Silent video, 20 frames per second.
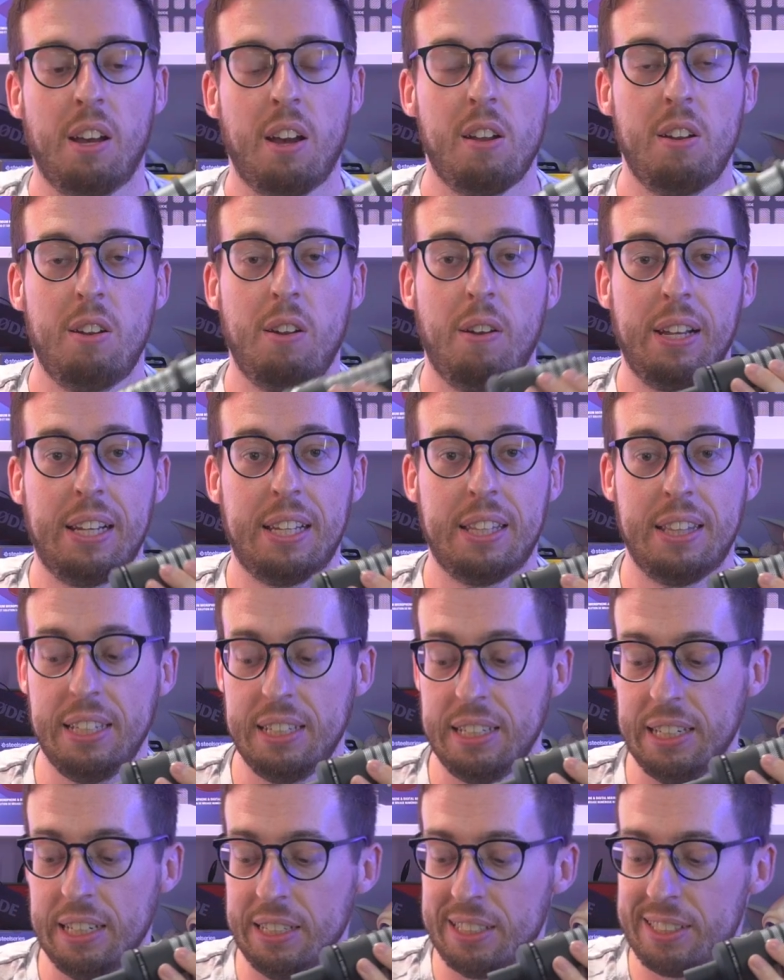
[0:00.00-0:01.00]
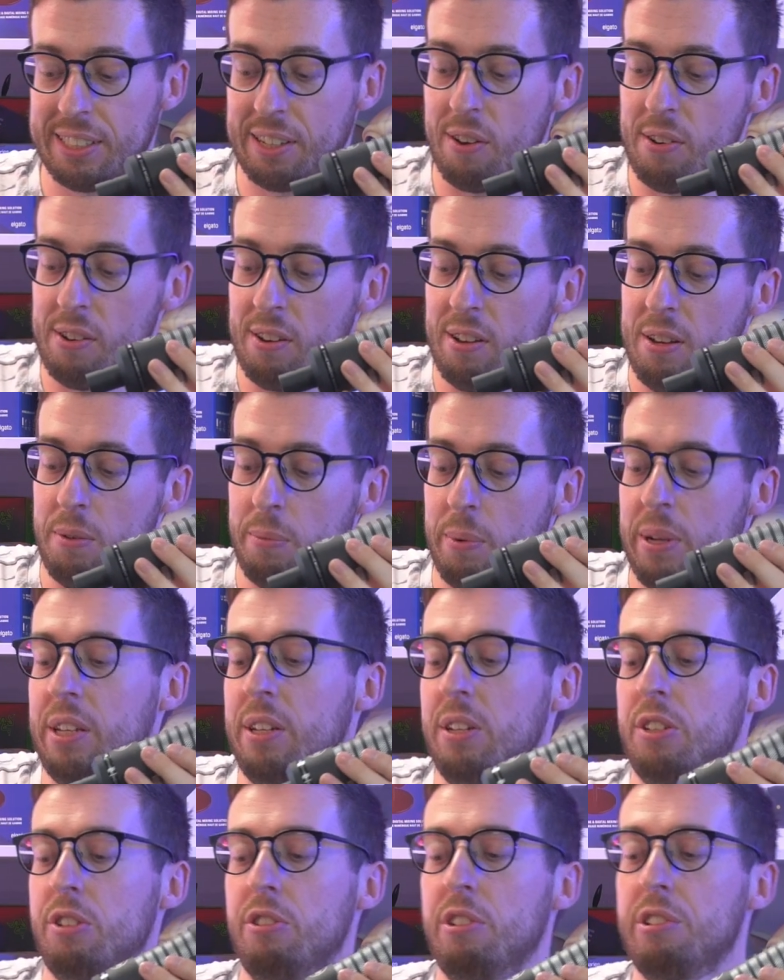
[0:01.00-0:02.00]
Unlike the Skylight, where you
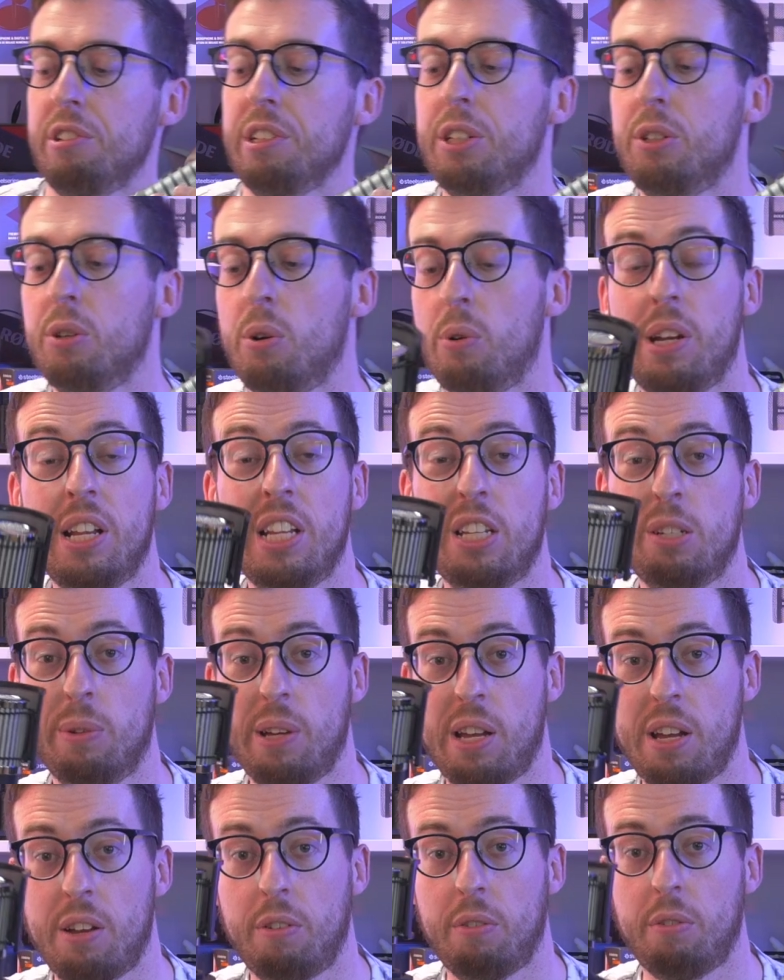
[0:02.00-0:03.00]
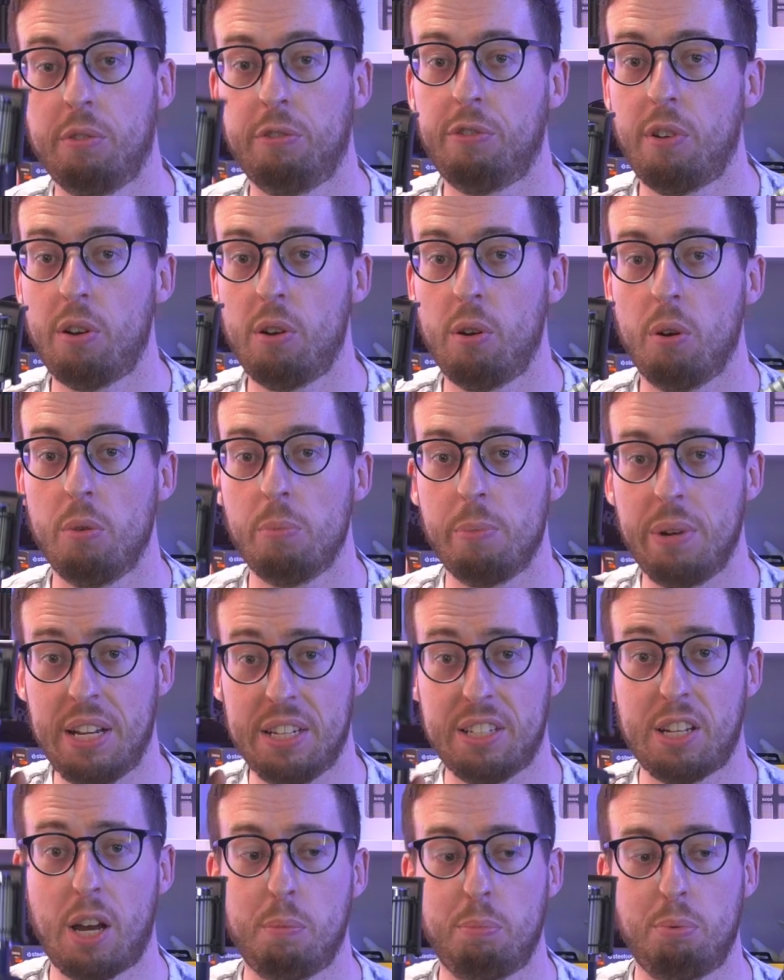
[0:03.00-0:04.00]
traditionally talk into it front on when
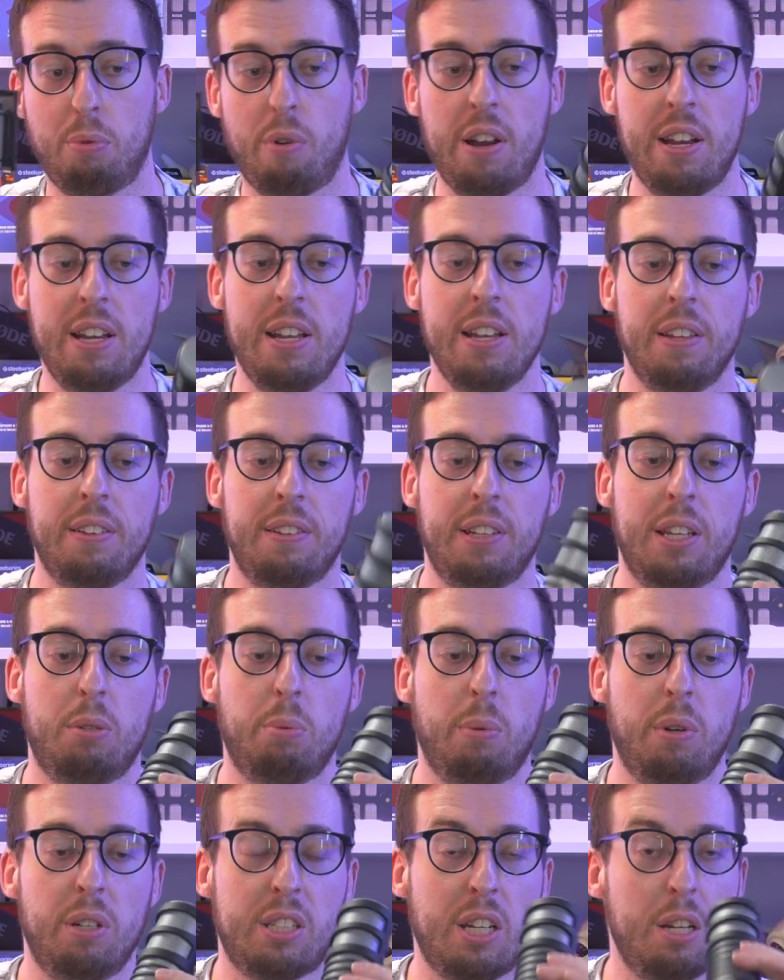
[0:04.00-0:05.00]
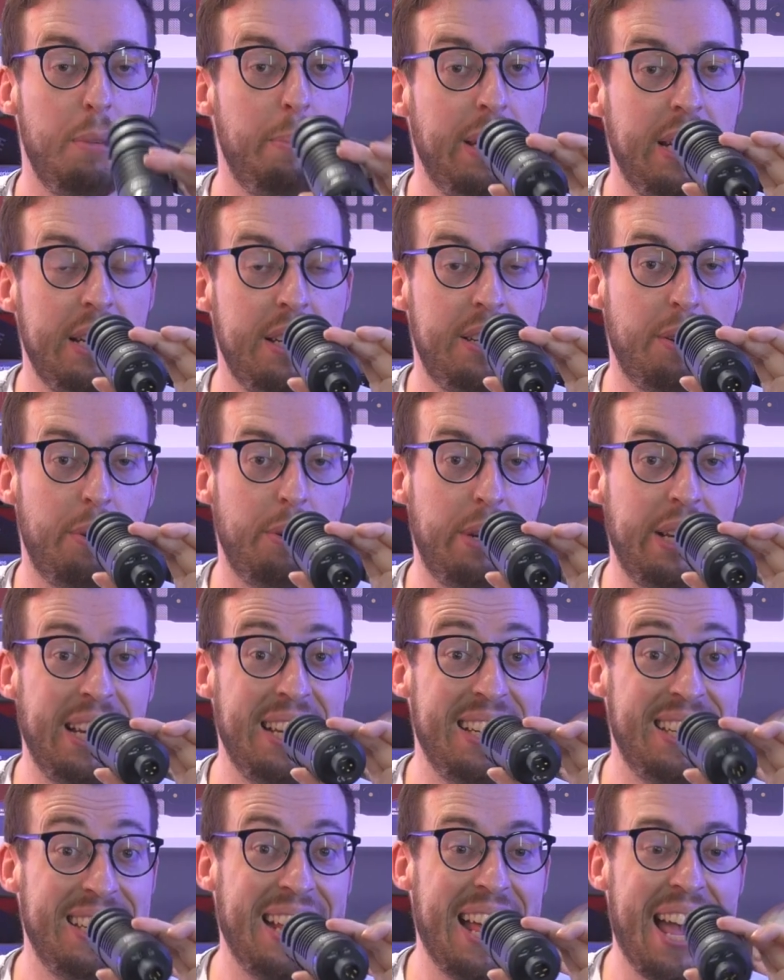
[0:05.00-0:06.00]
it's upright, this one's going to be talking
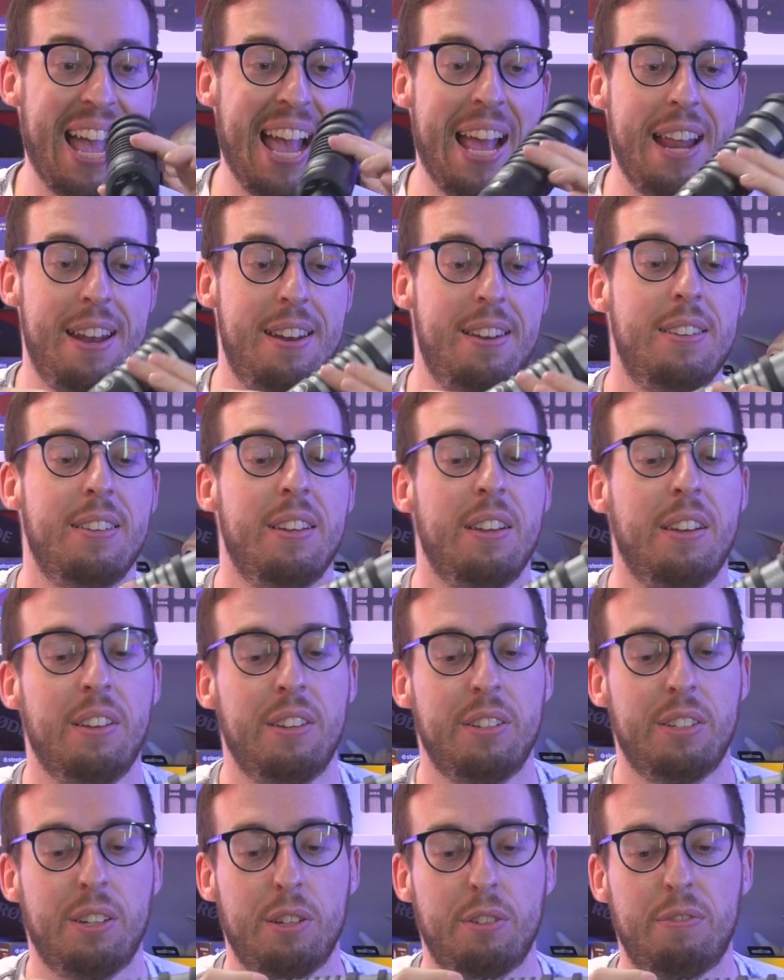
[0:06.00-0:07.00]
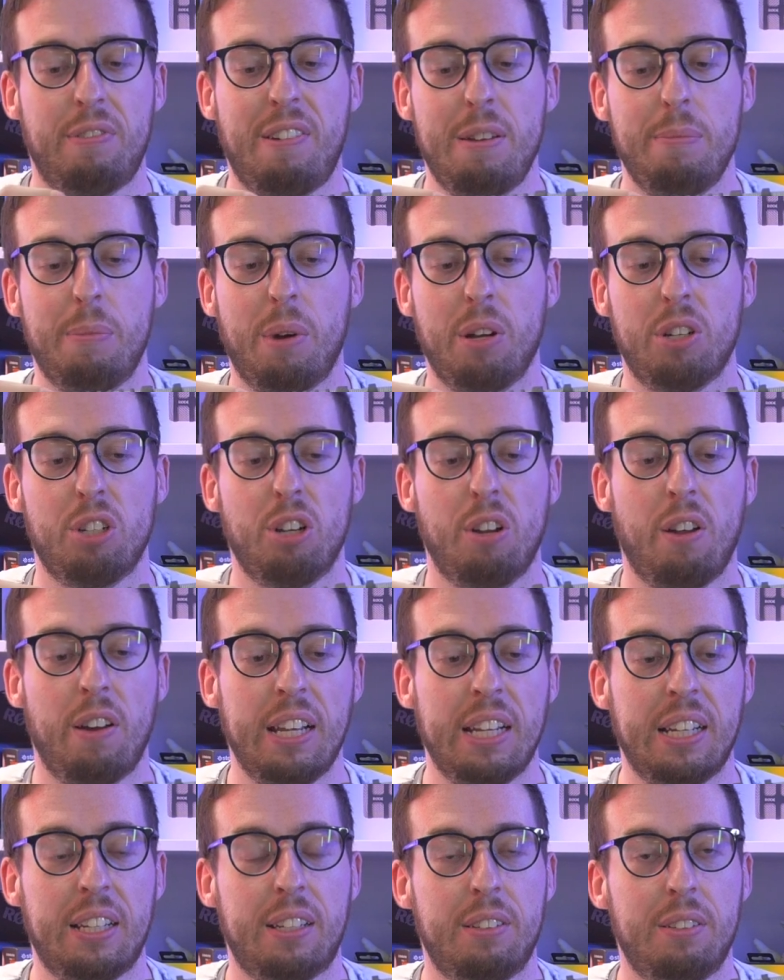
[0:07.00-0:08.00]
into the end. So it's very much
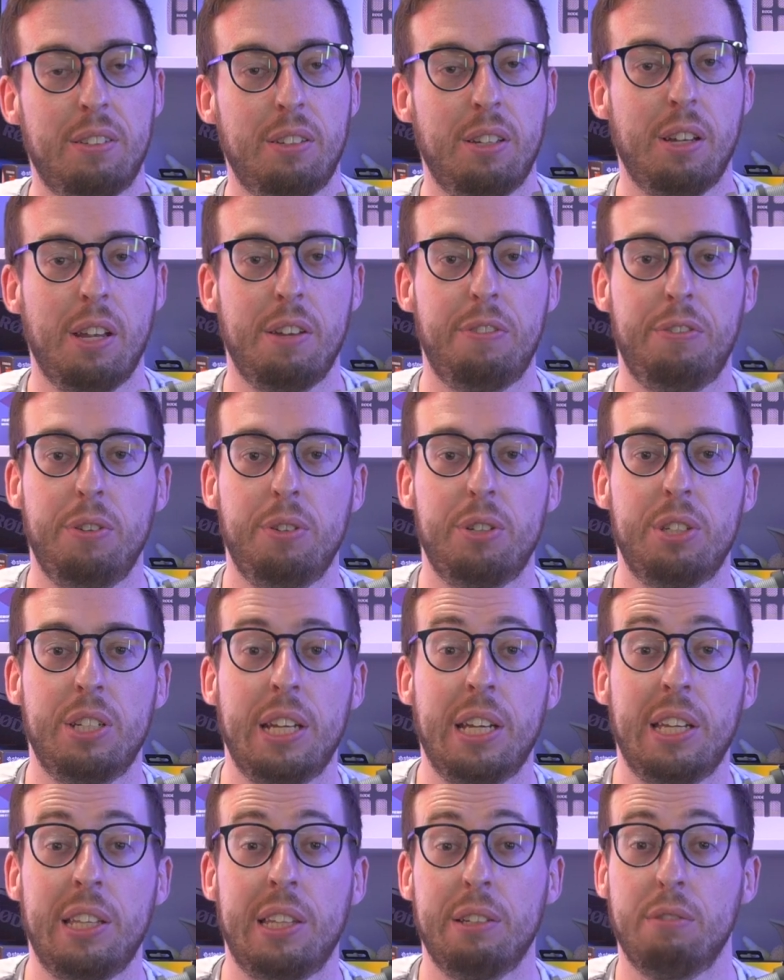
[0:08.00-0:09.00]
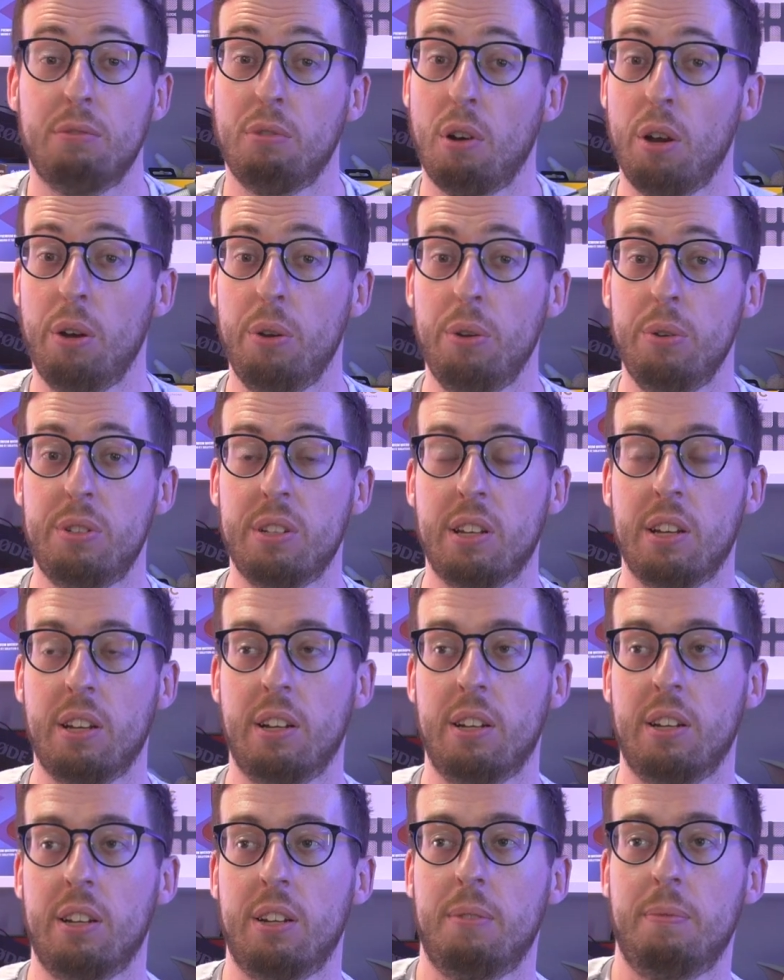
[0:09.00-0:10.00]
like if you see the Rode
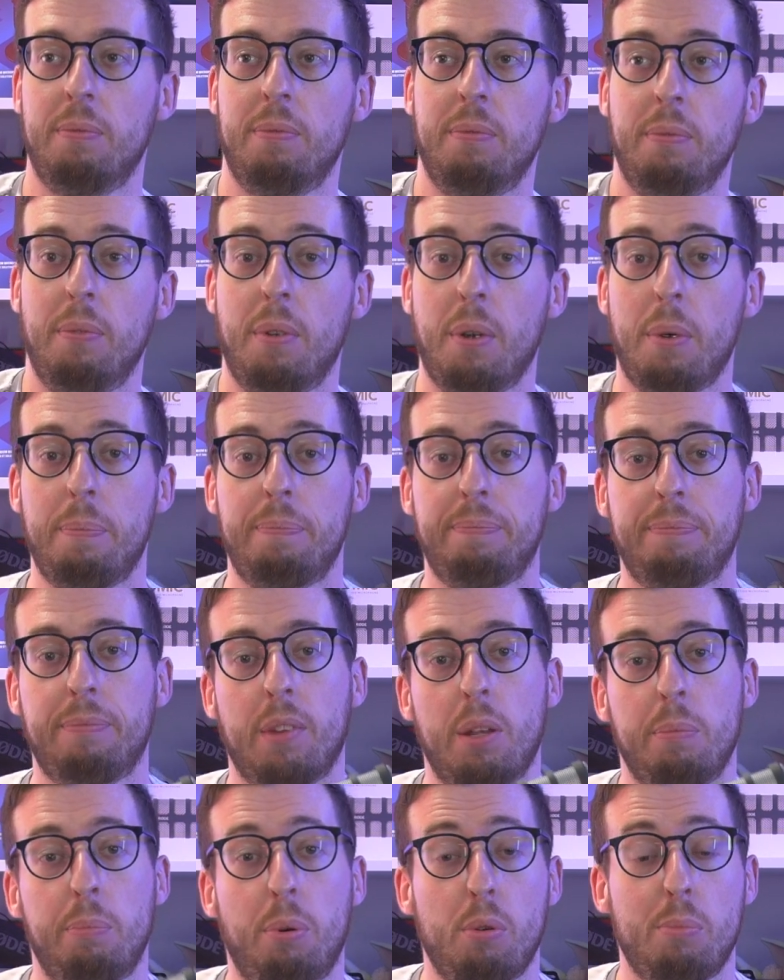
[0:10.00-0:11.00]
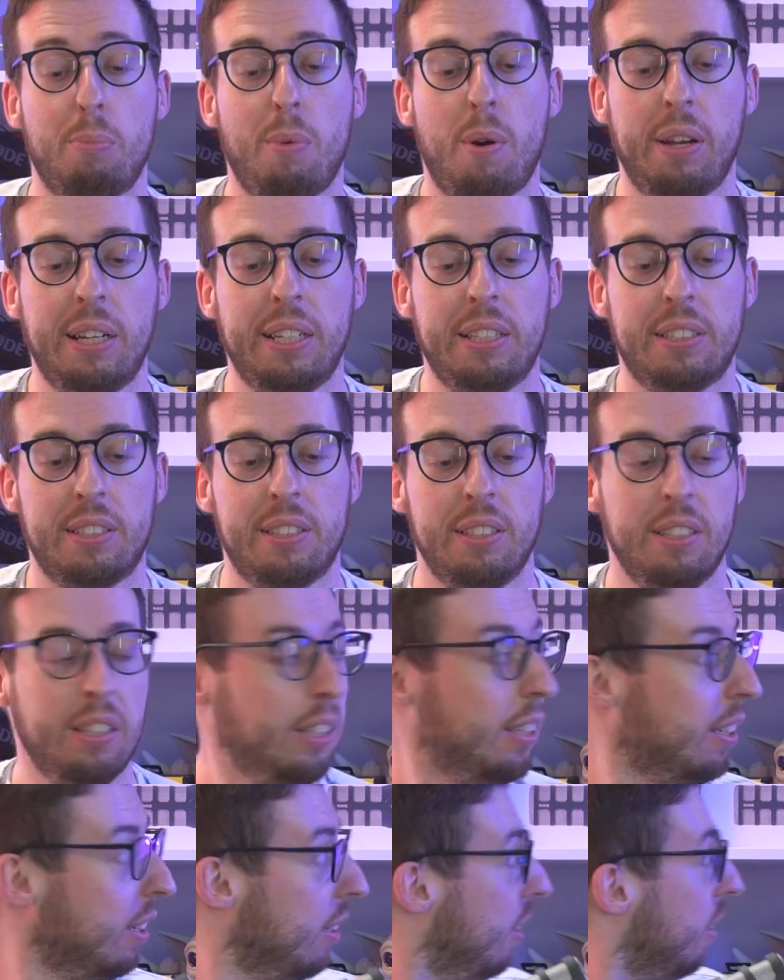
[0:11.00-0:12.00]
pod mics
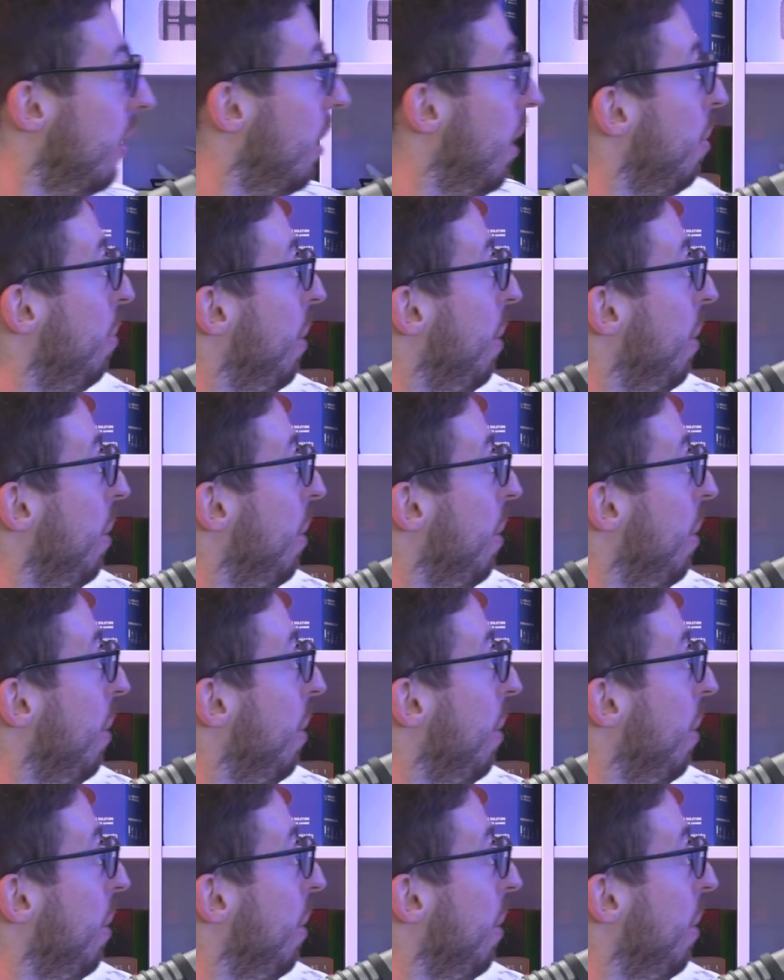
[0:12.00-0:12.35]
up